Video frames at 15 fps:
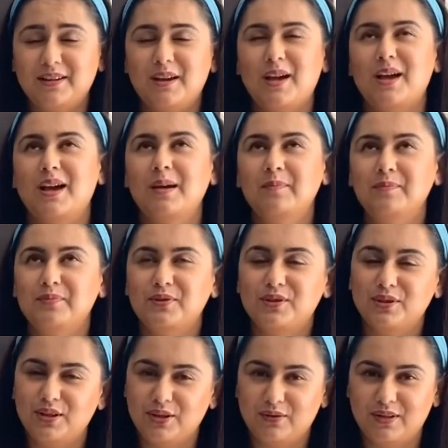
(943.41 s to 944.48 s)

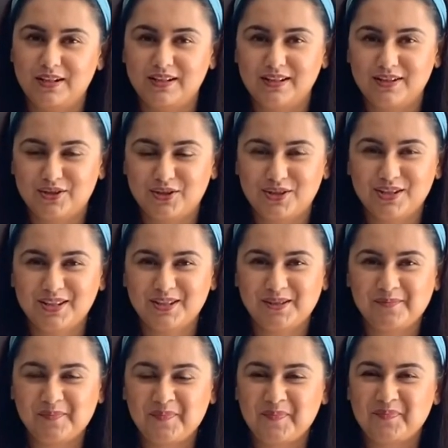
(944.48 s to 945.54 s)
absolutely delicious,
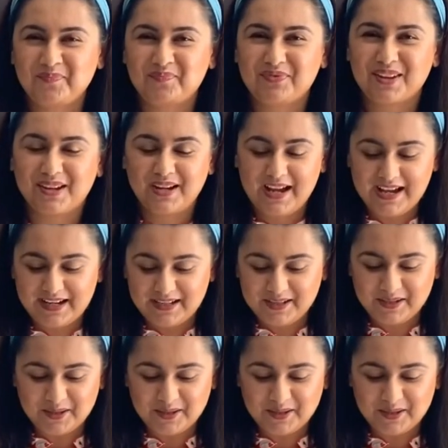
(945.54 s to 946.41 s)
and